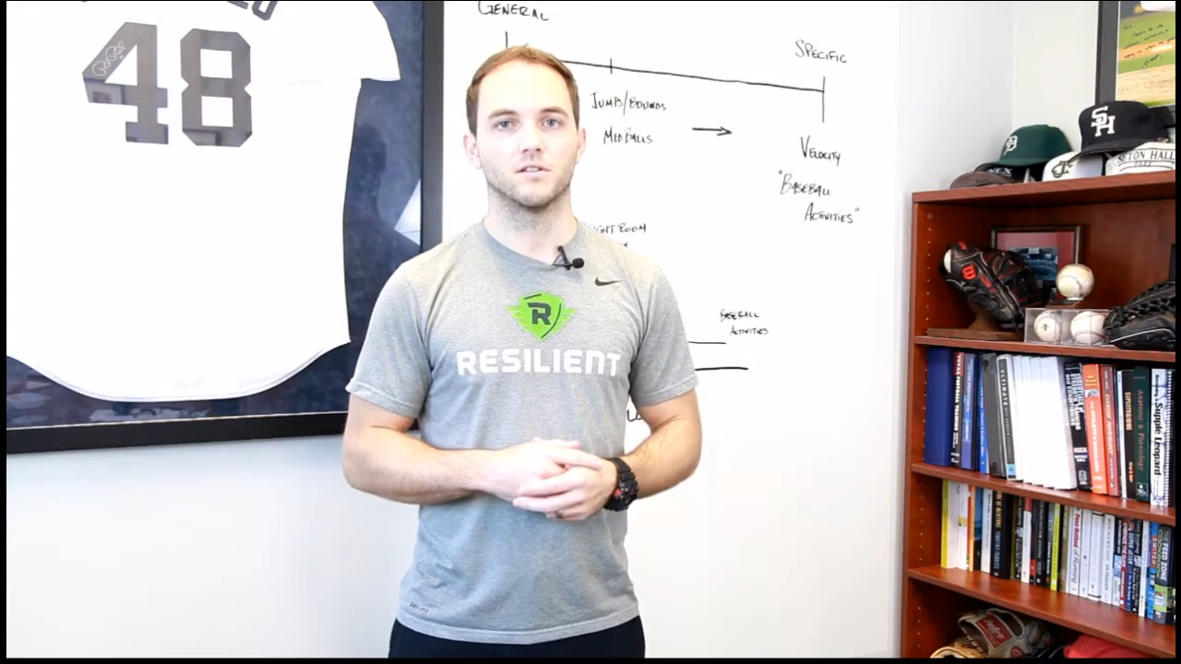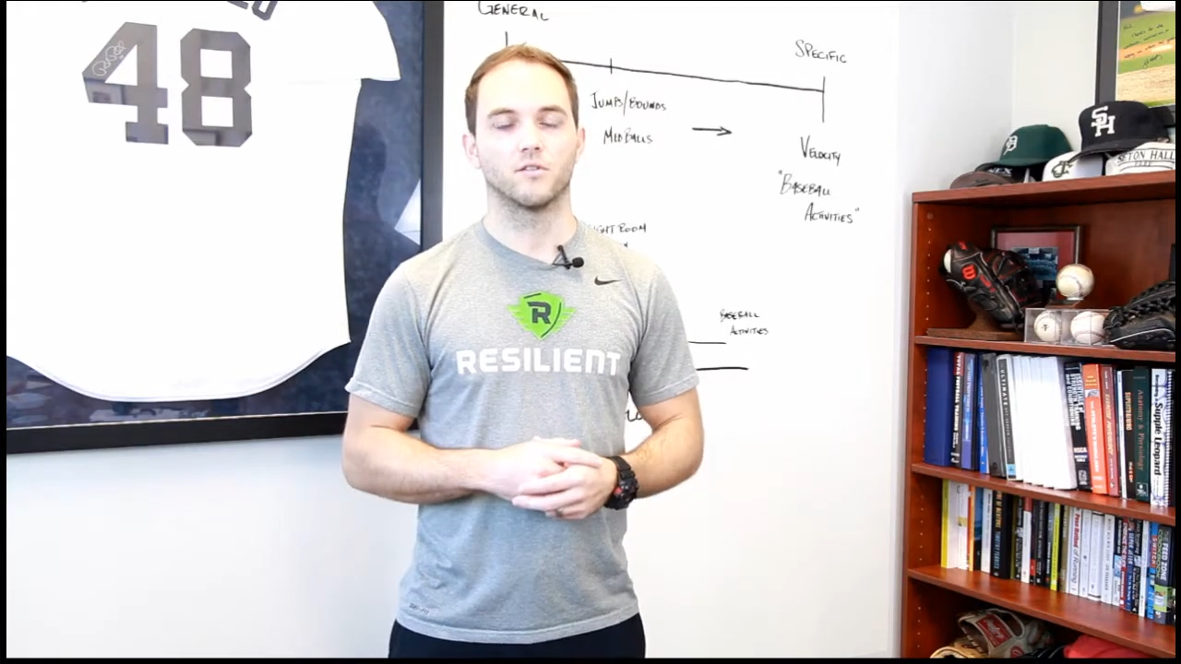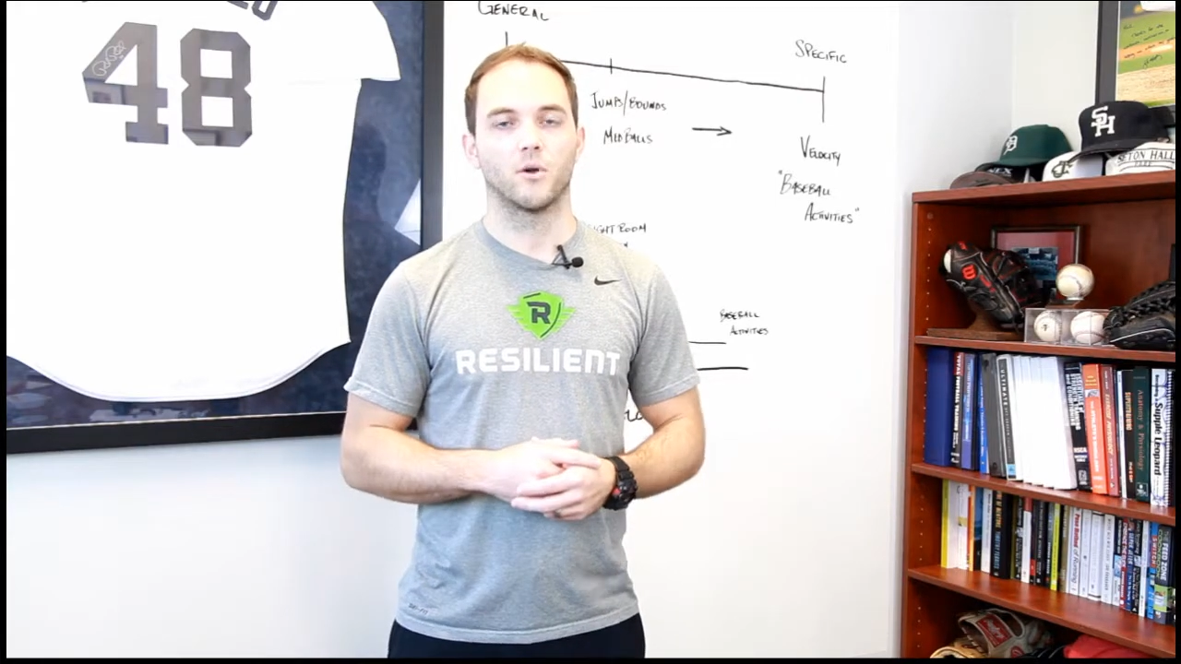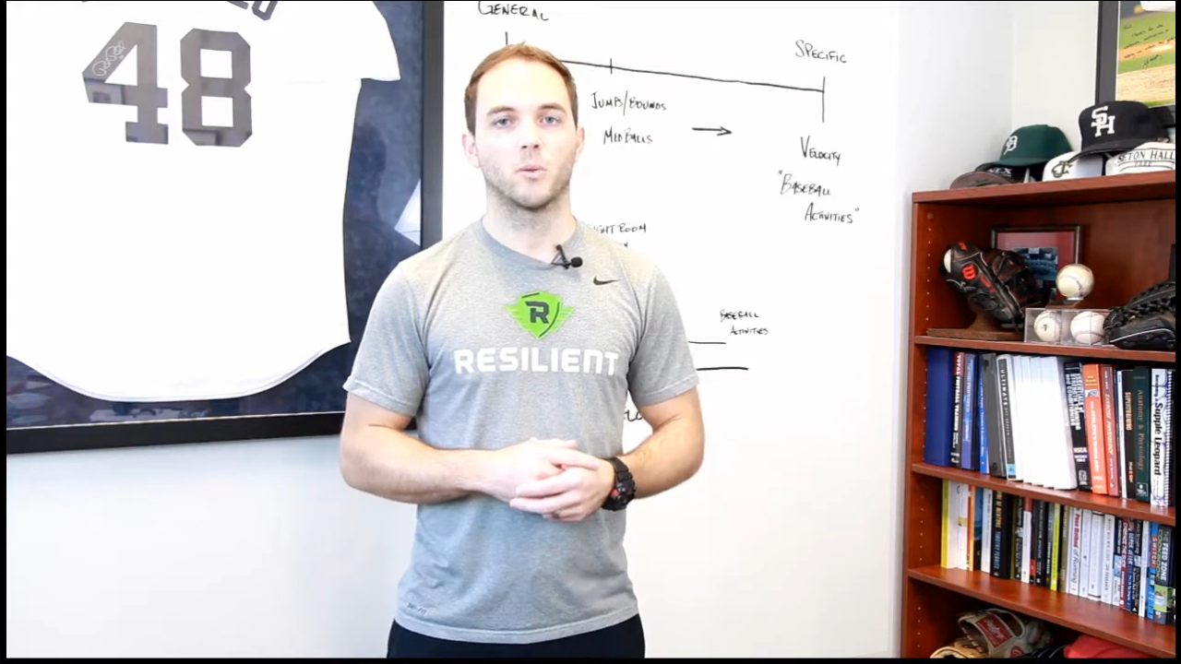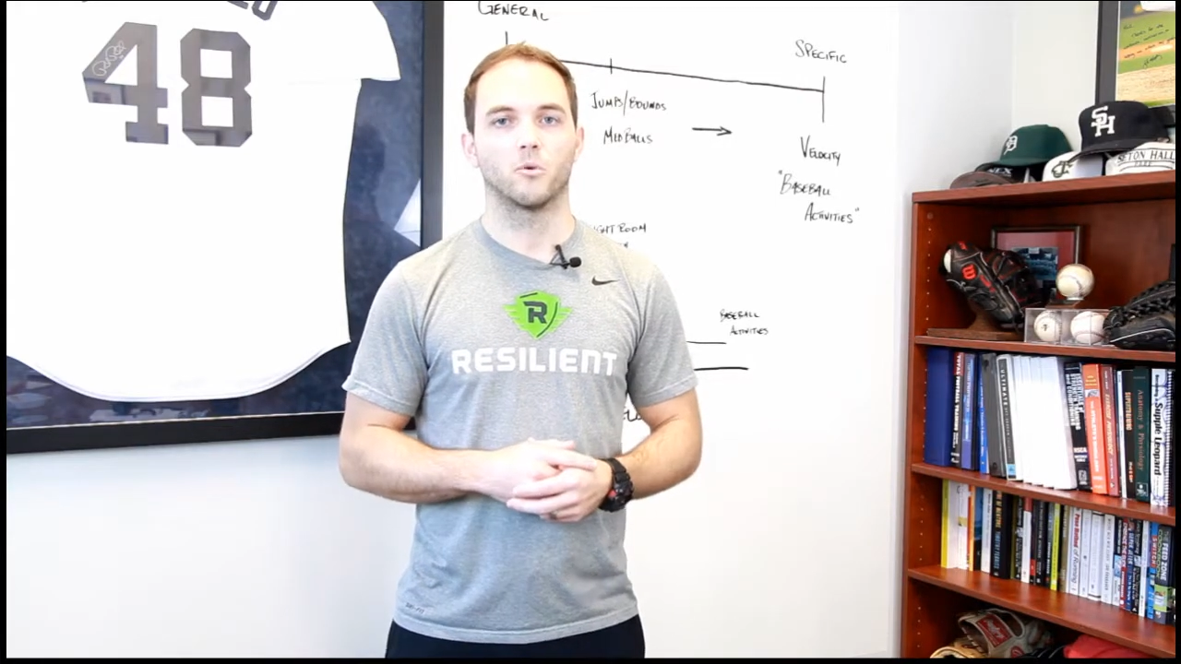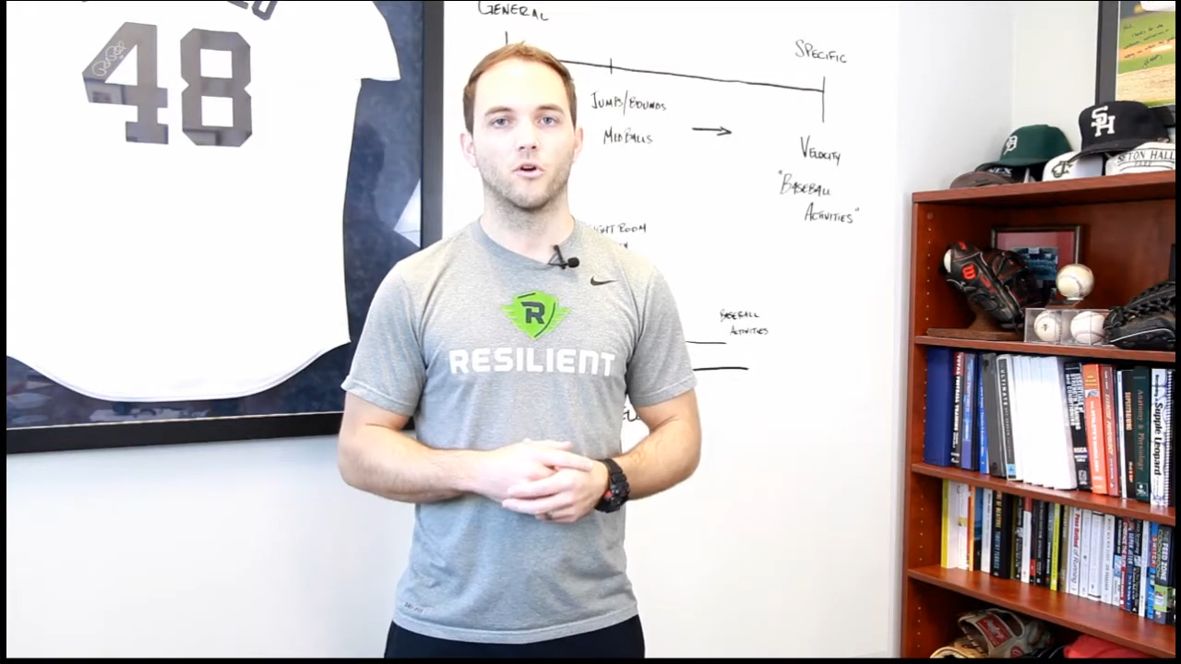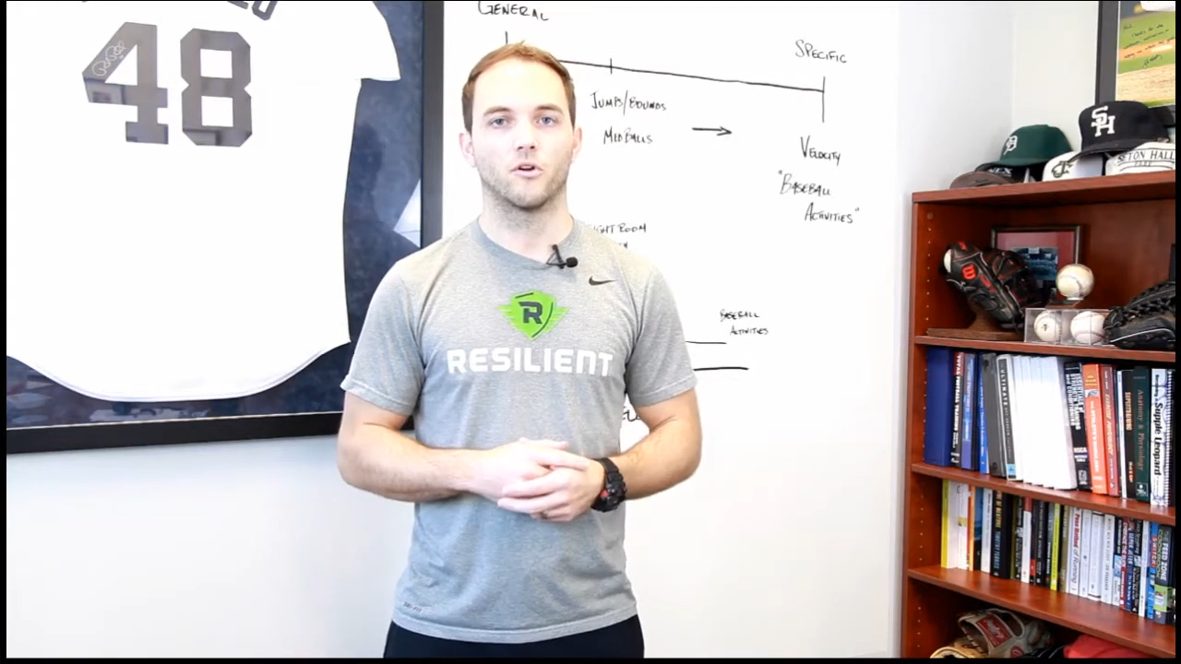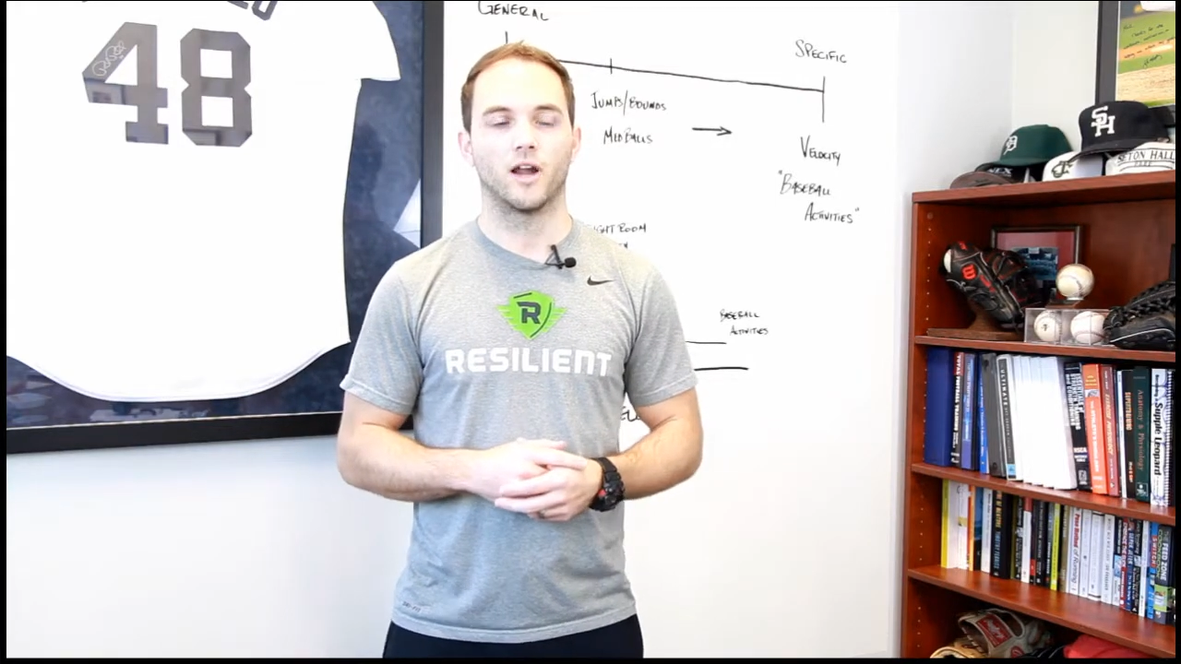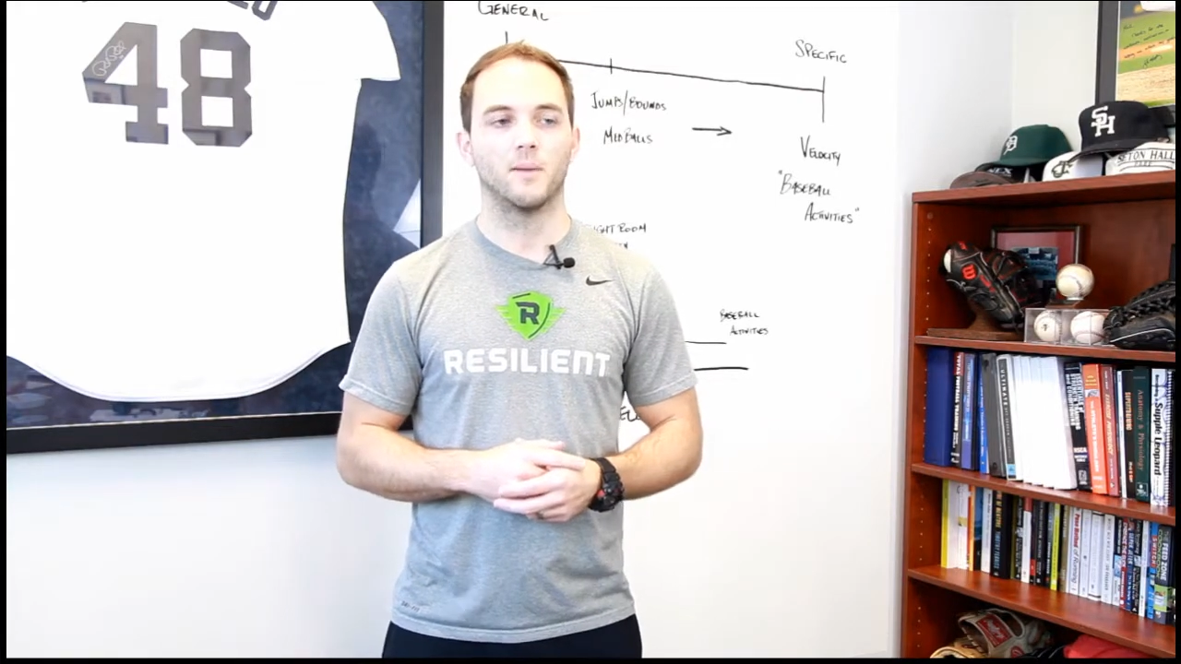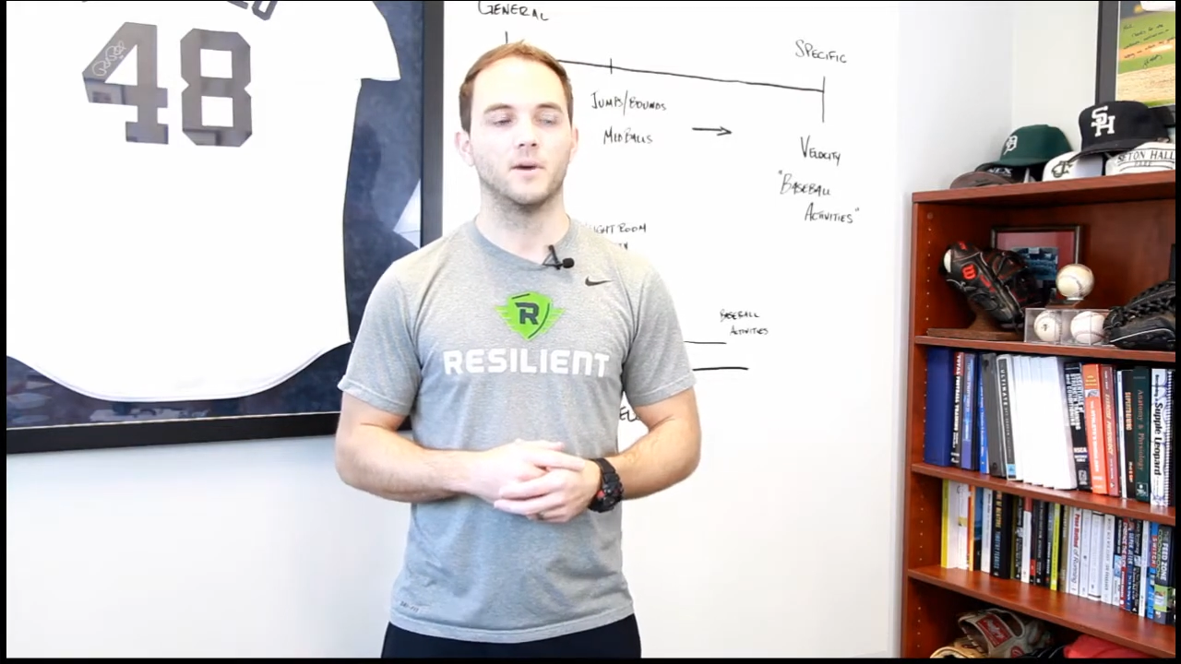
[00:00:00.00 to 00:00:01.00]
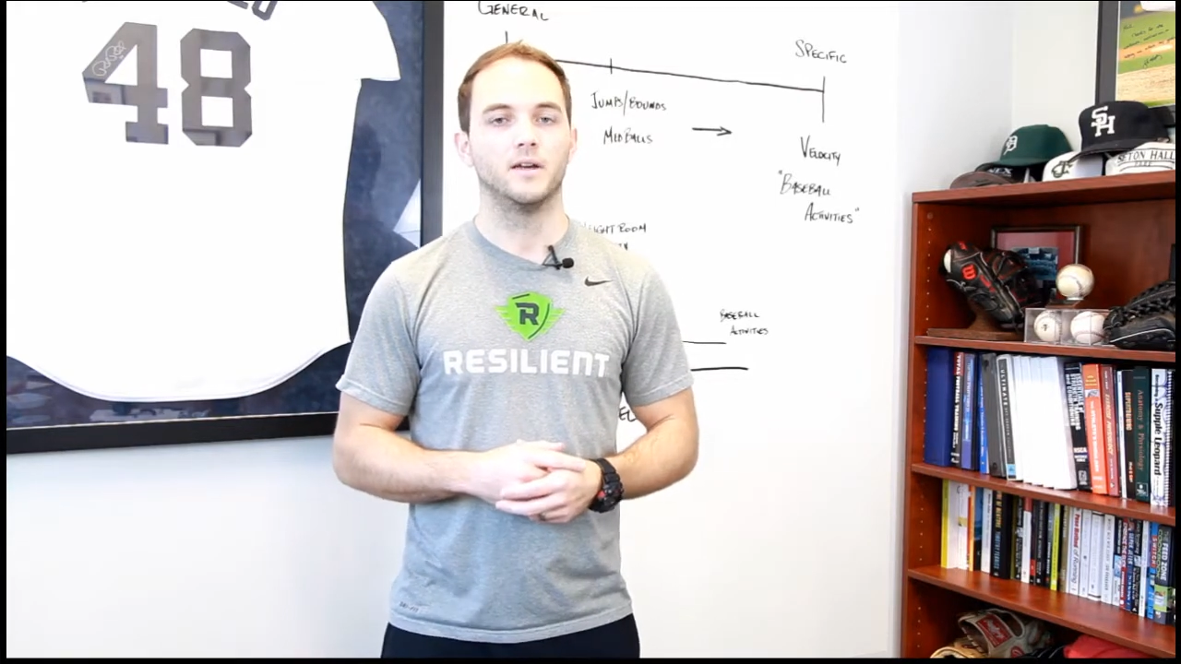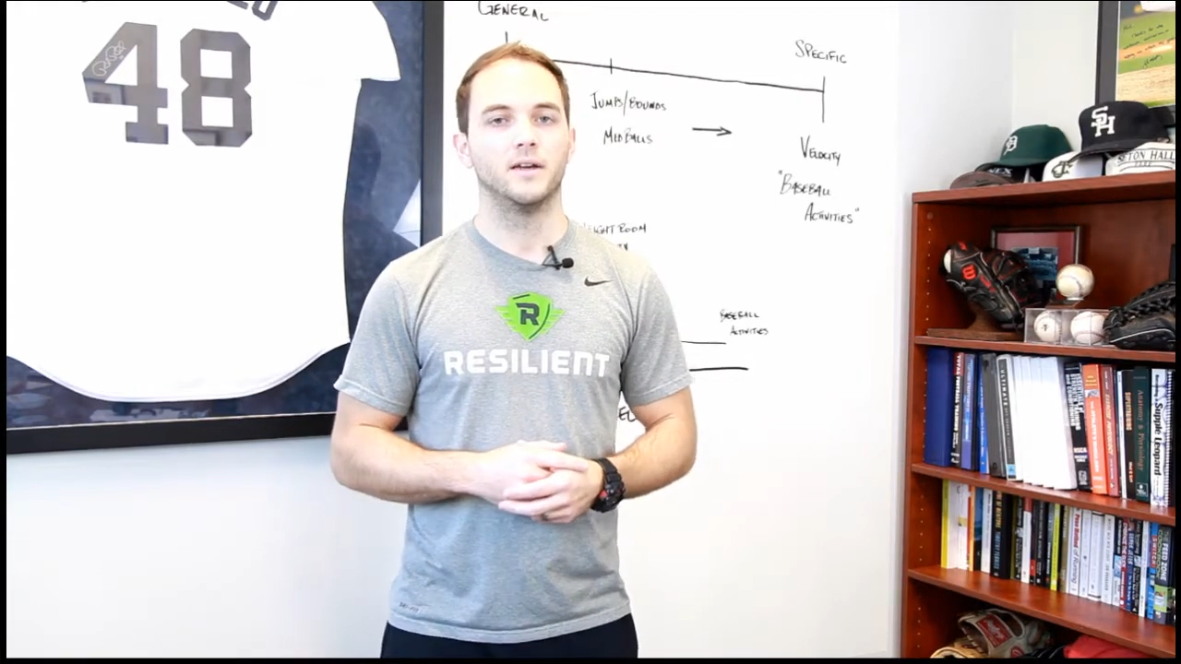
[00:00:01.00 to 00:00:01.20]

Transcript: throwing program.